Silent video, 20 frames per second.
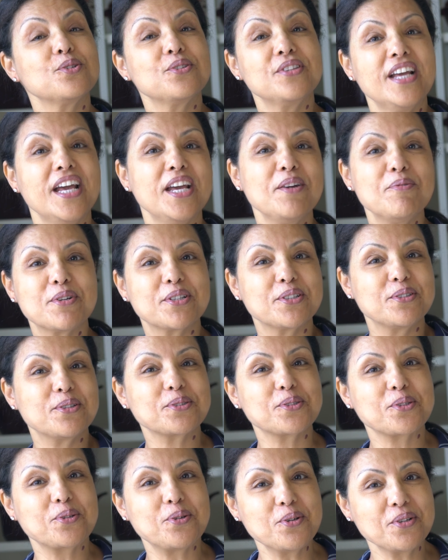Today we're
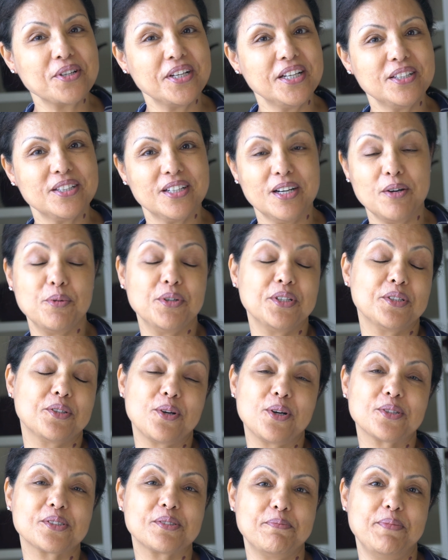not cooking and we're
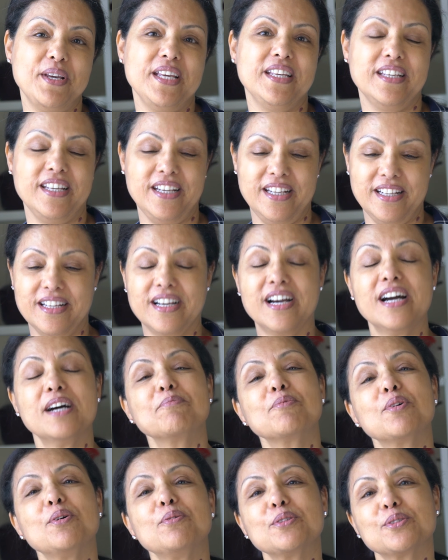not baking.
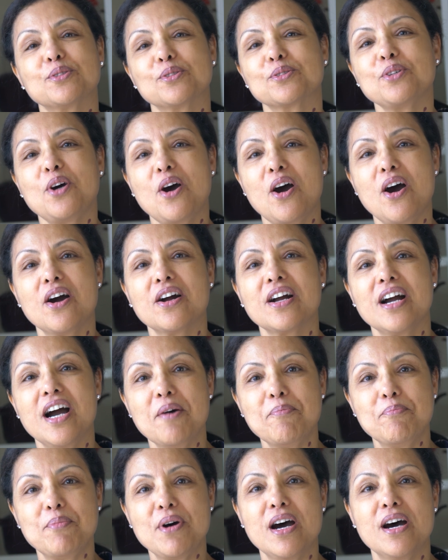I'm going to talk
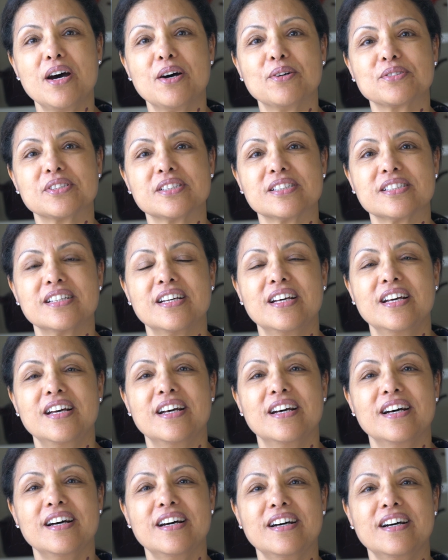about
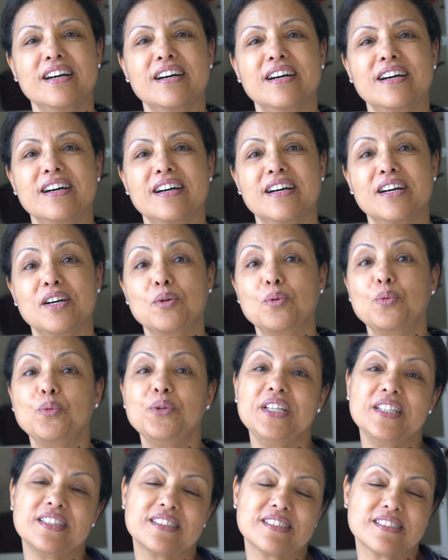
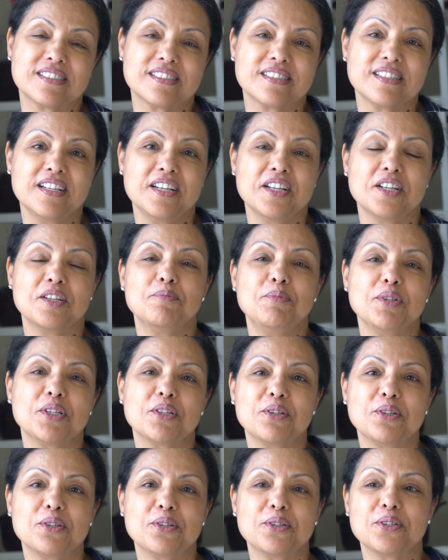wheat,
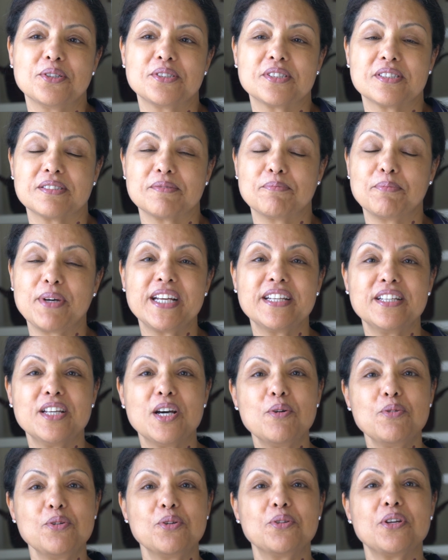because by
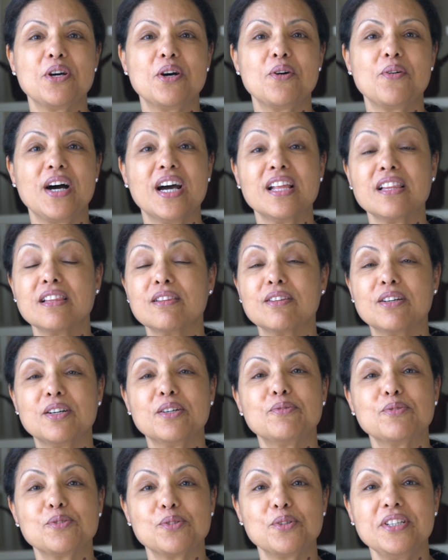now you know I
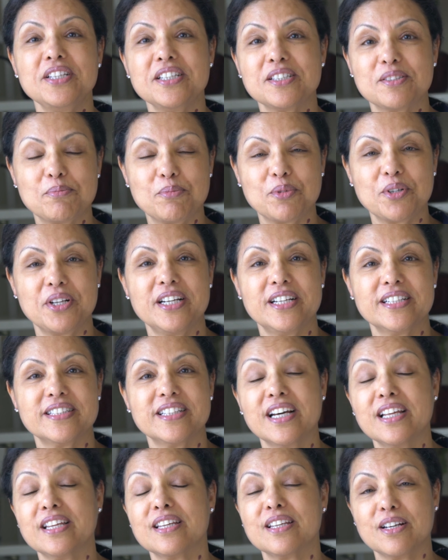love to eat
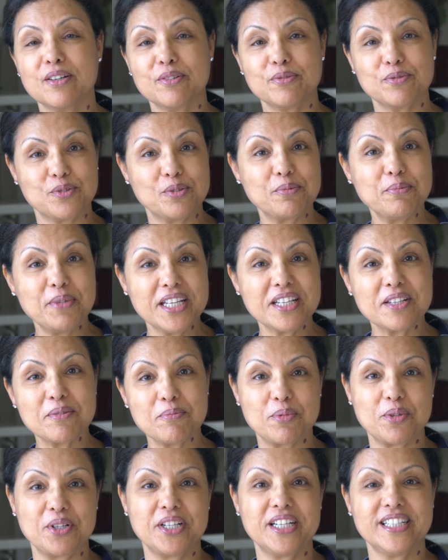bread, I love to
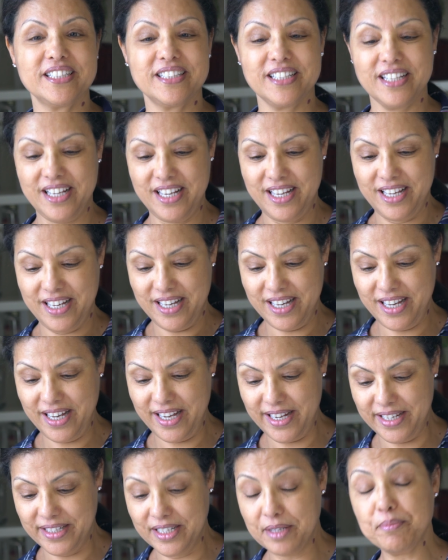make bread,
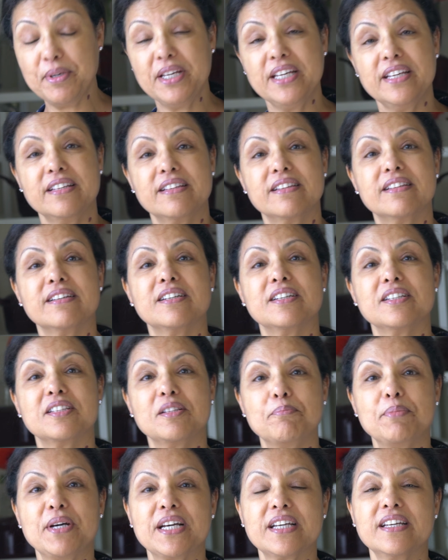and I made
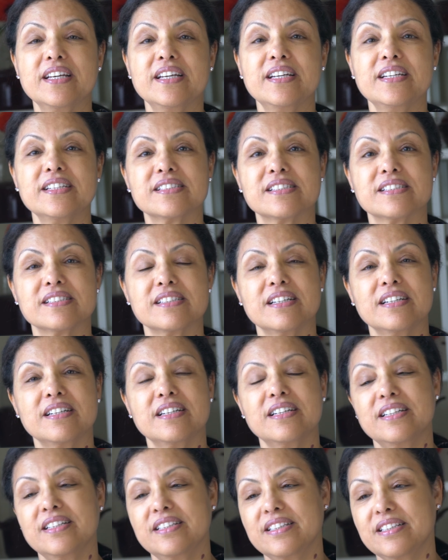the baguettes
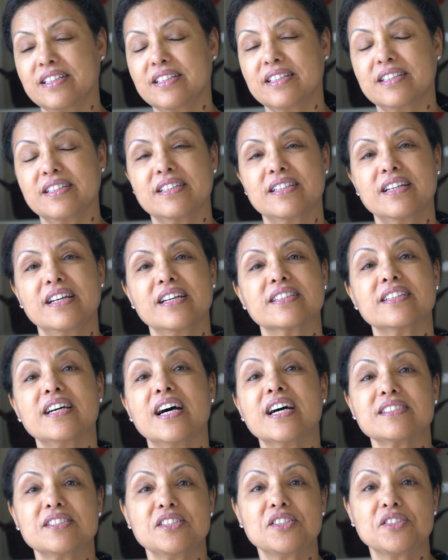and the
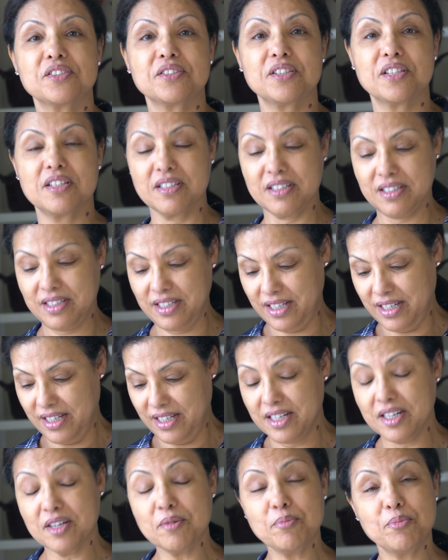artisanal
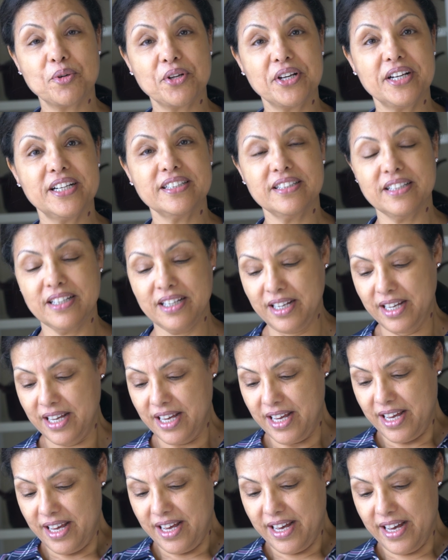bread,
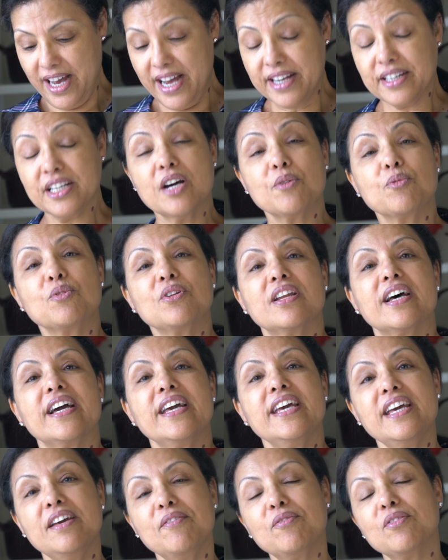and I rely
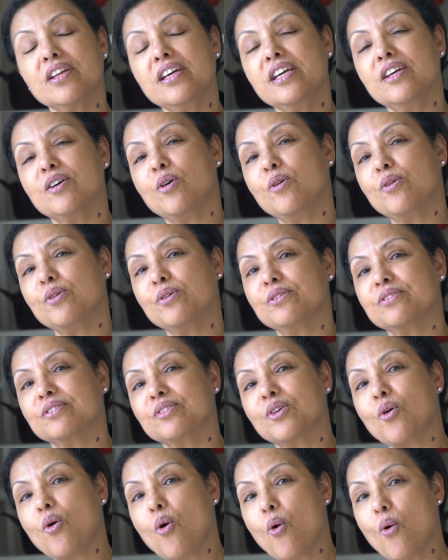heavily on
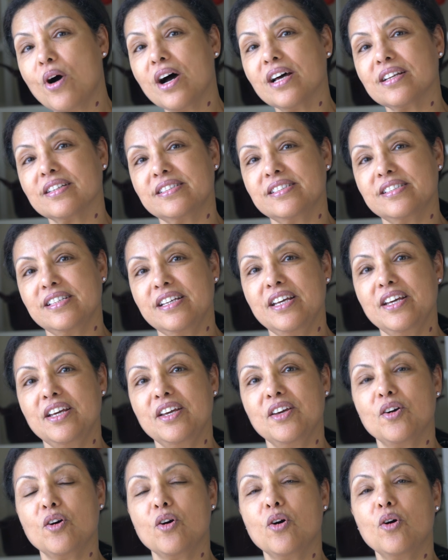the
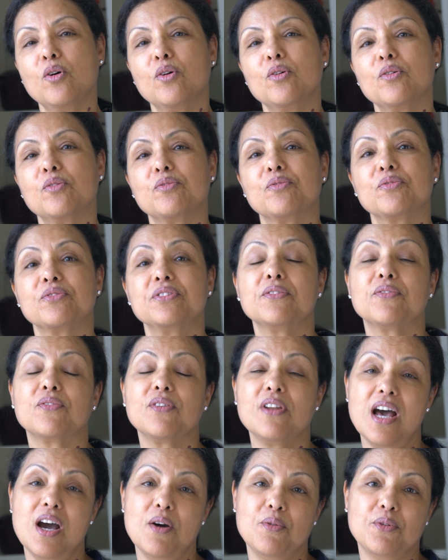quality of the
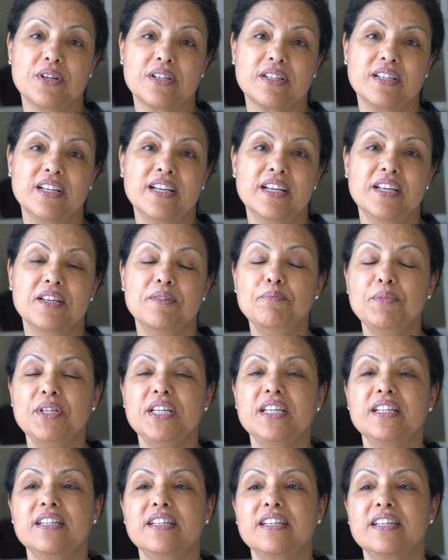flour,
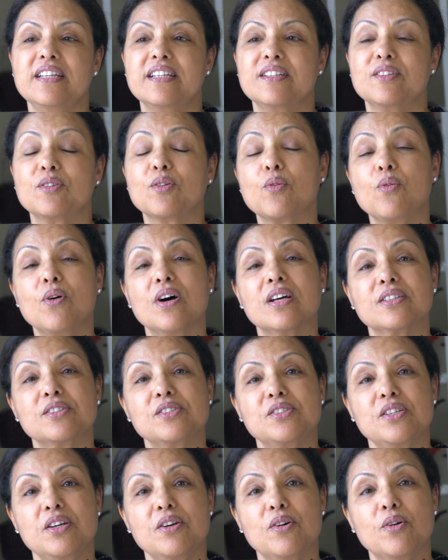meaning the
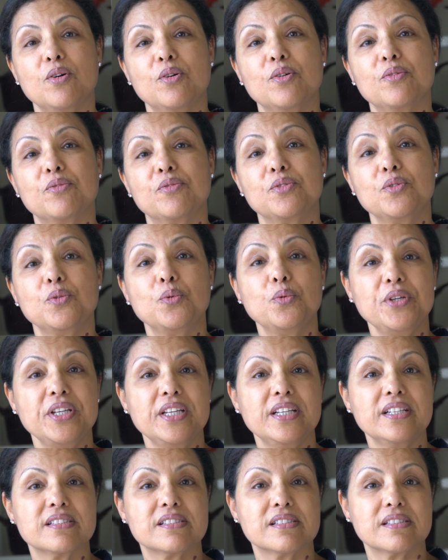quality of the
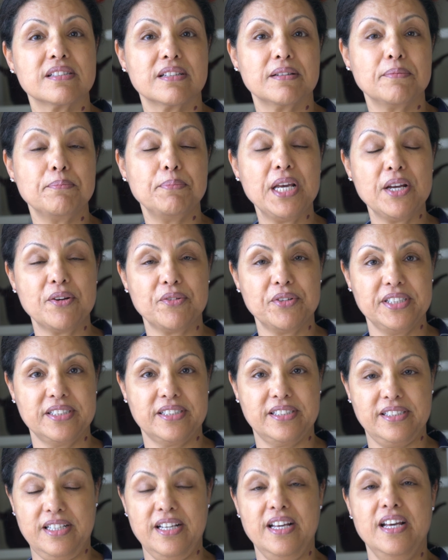wheat
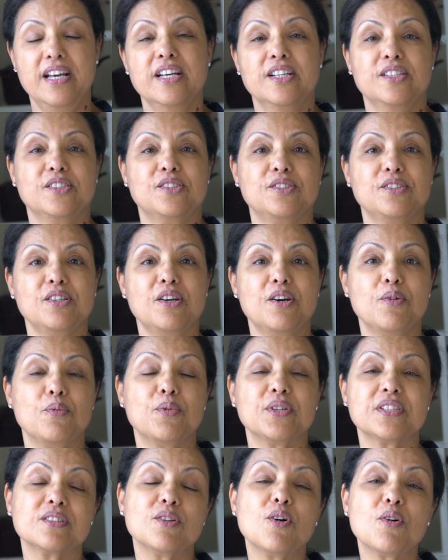berries. So
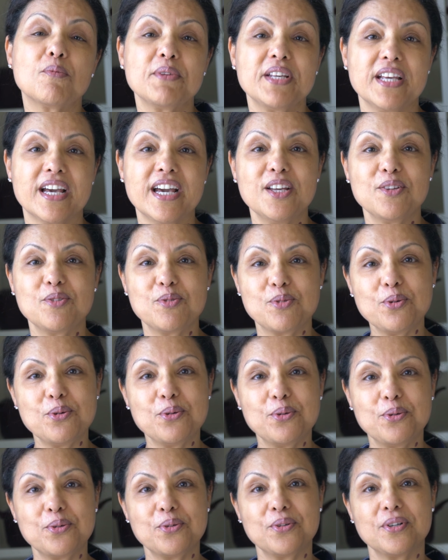what normally I
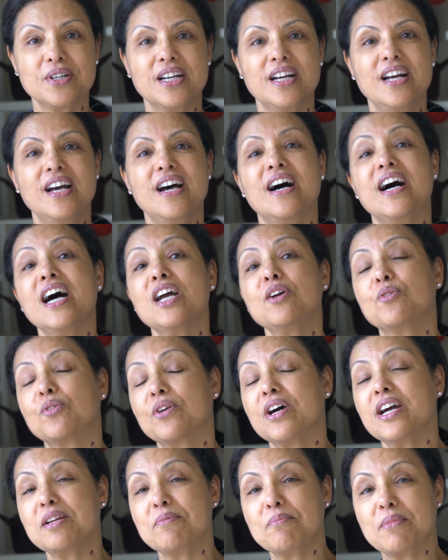do, I
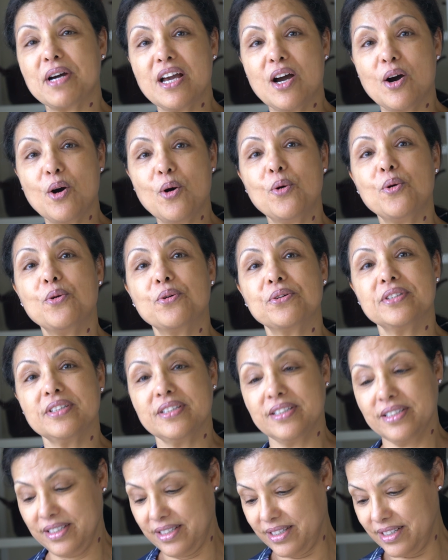grind my own
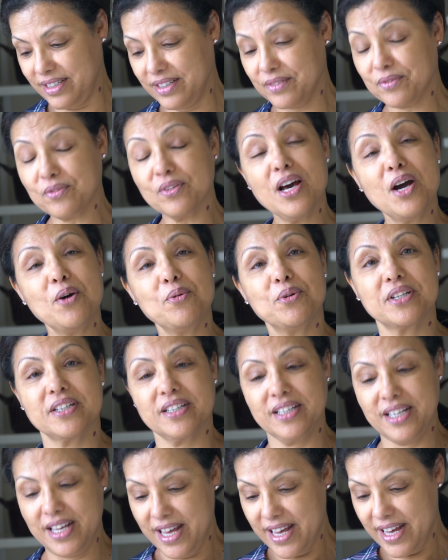
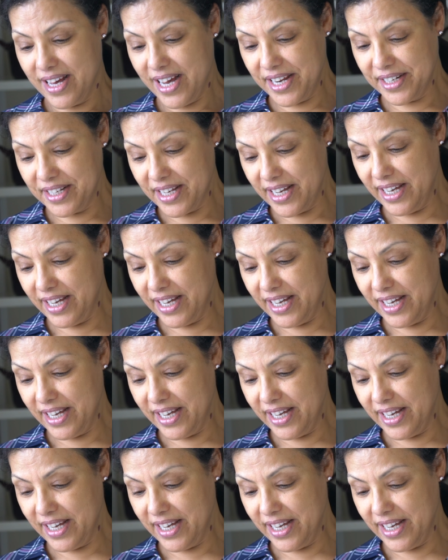flour, and I